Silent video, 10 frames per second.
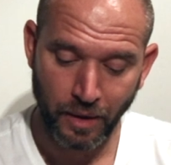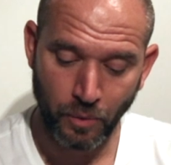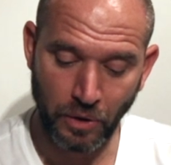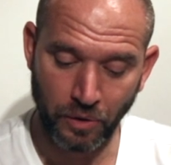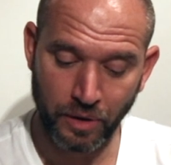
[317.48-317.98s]

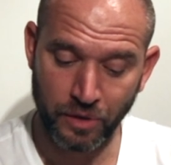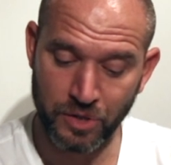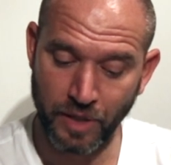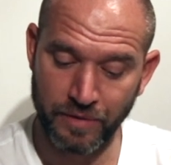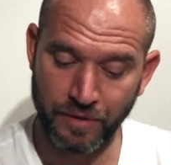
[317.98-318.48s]
We've got the
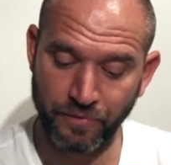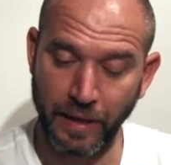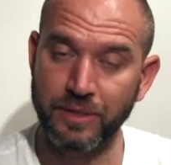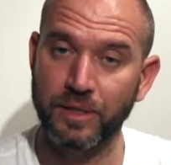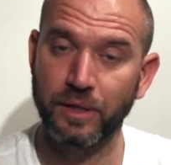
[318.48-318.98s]
conservative
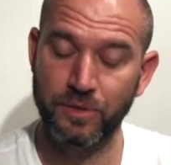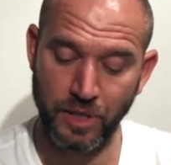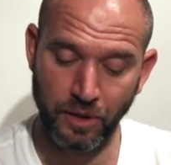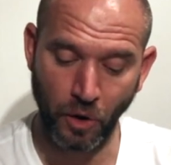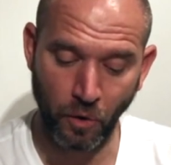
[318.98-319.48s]
factor
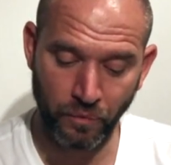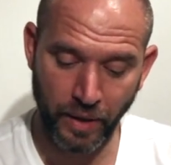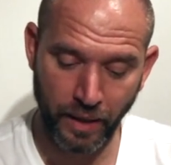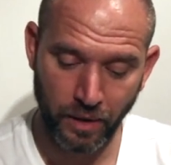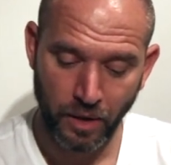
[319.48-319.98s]
turned on
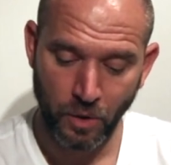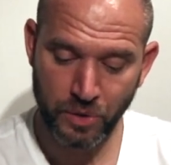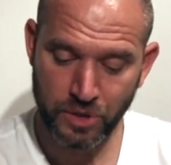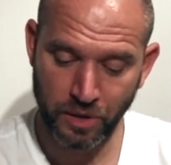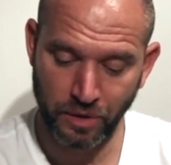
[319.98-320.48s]
there.
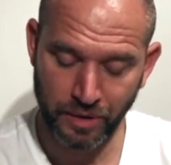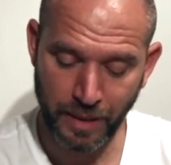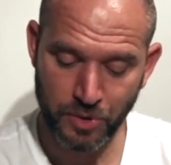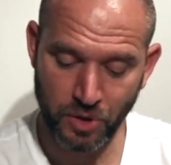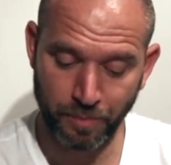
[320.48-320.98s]
We'll turn the
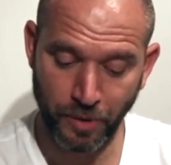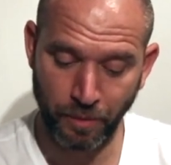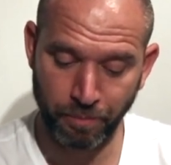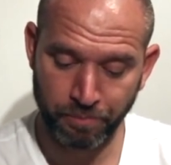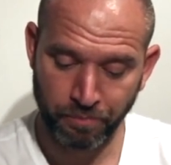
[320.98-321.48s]
deep stop
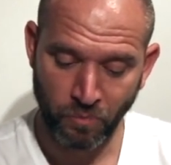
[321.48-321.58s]
on.